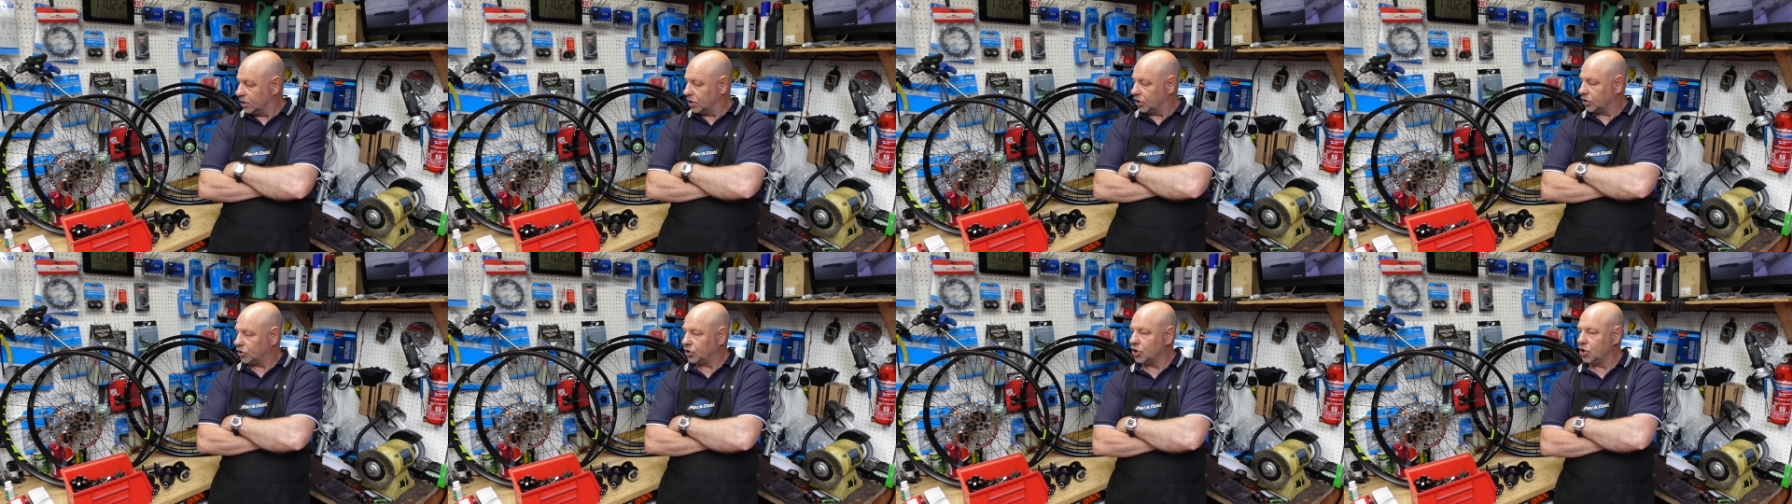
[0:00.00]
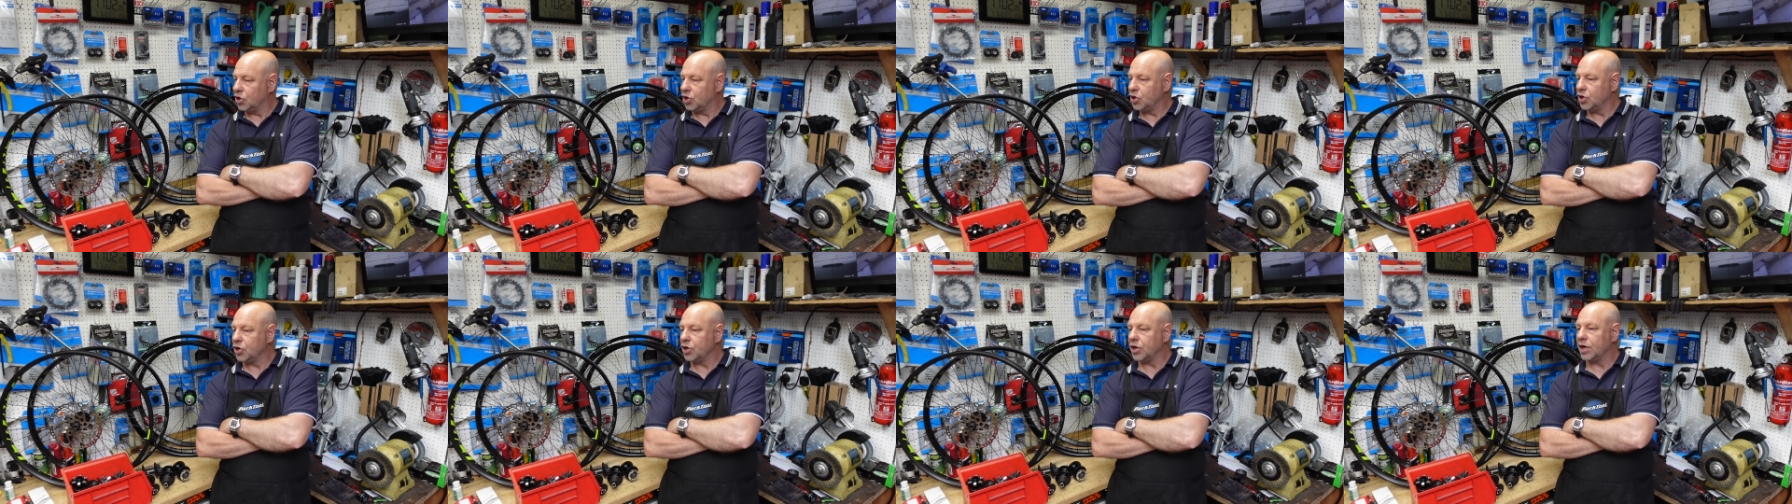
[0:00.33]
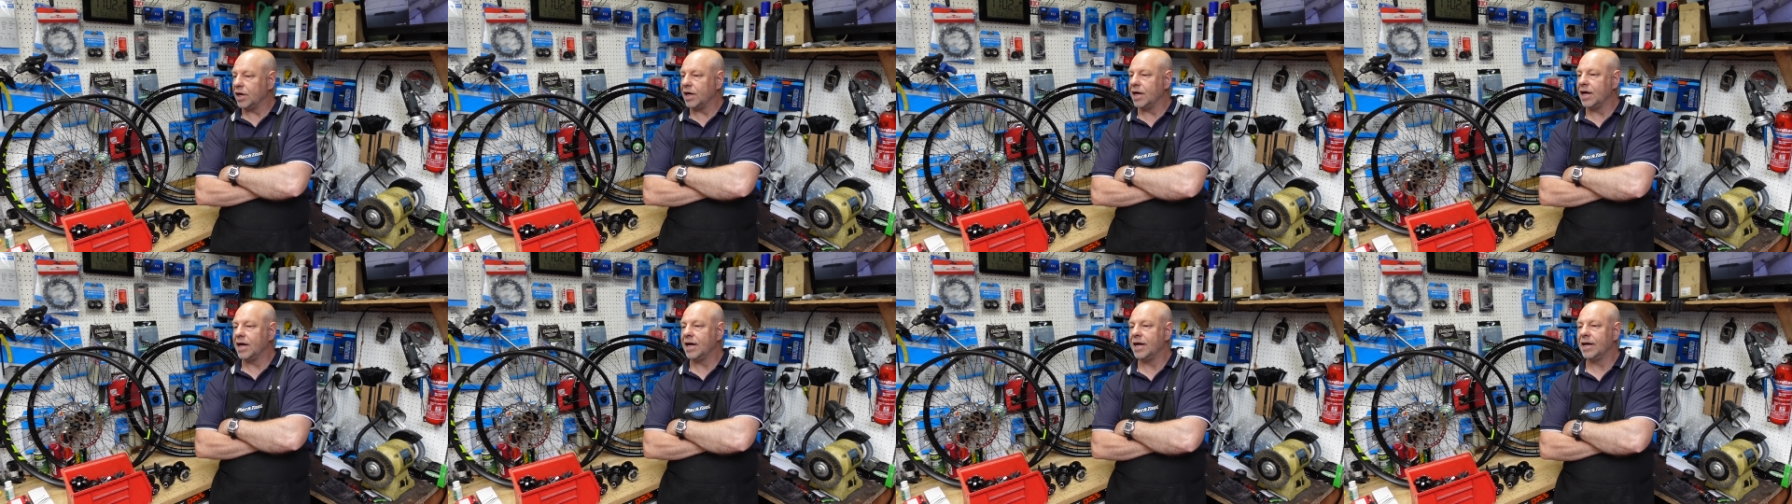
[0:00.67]
So
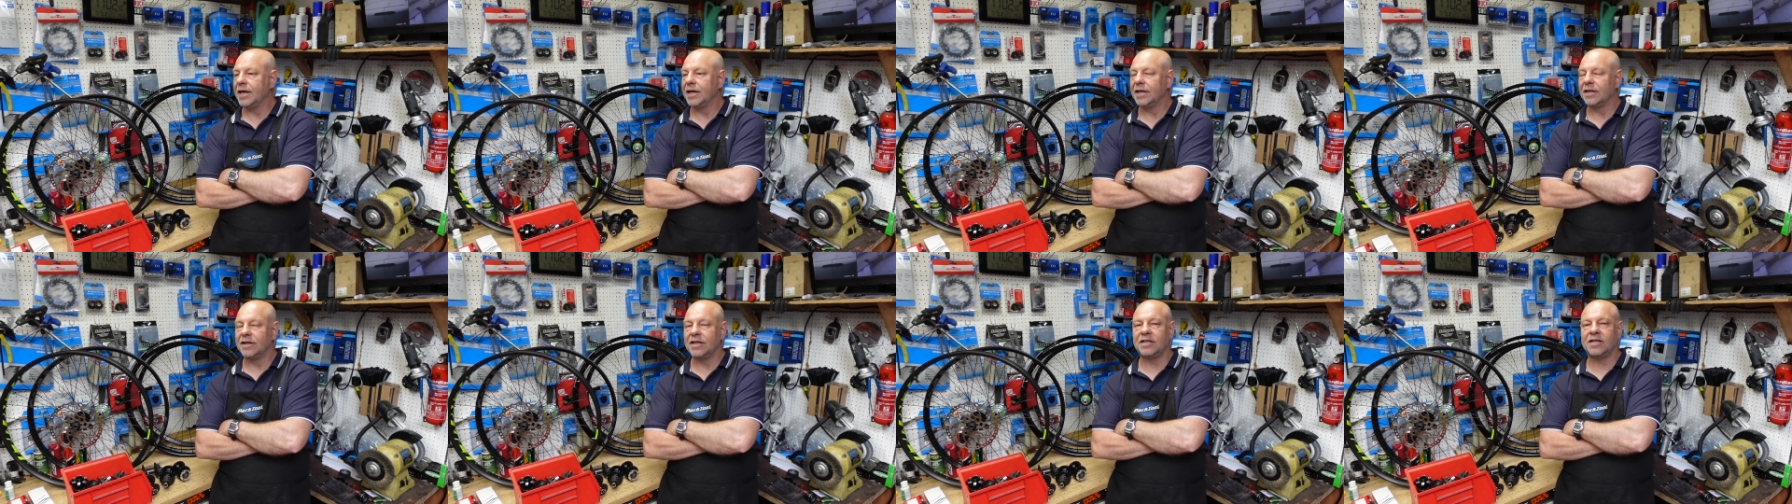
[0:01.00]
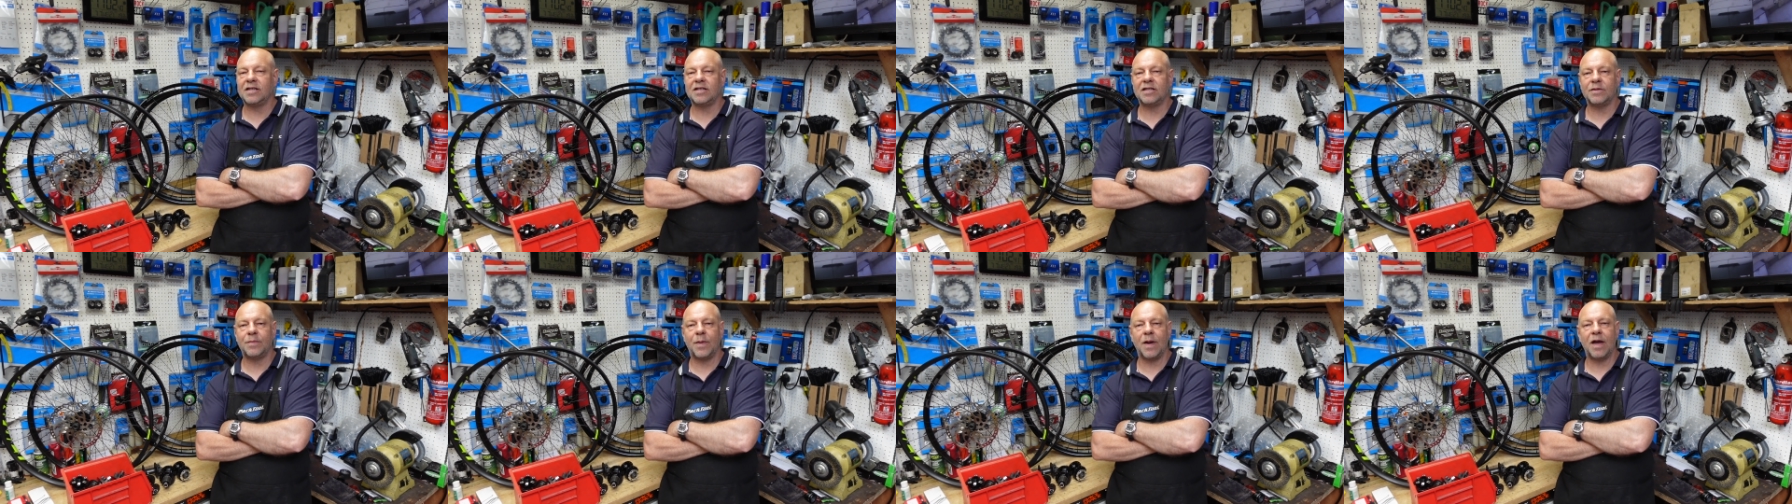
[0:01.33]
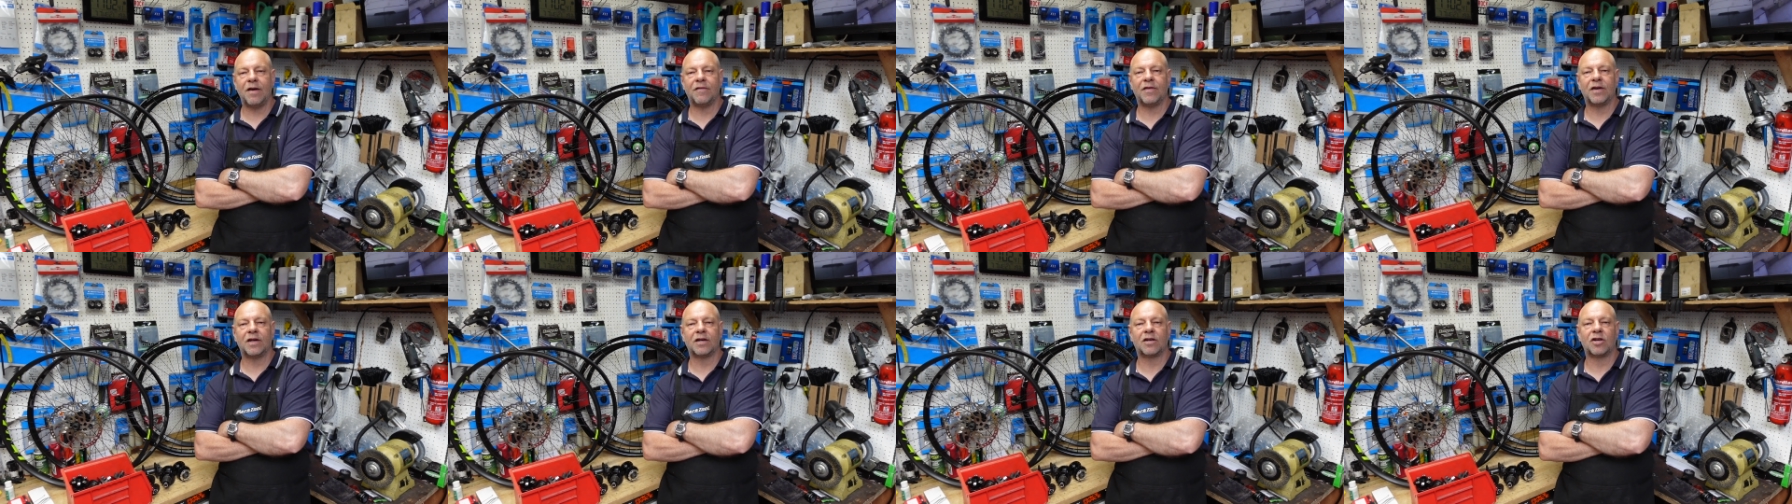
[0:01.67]
this is a
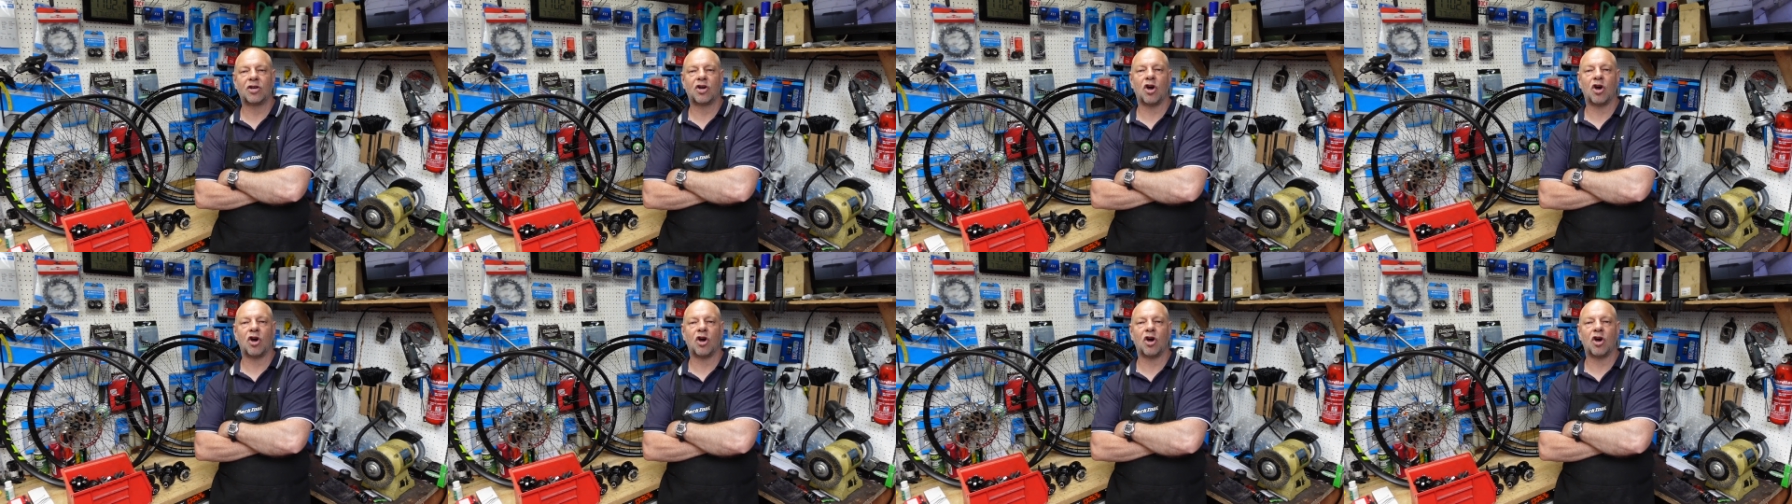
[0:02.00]
bit of a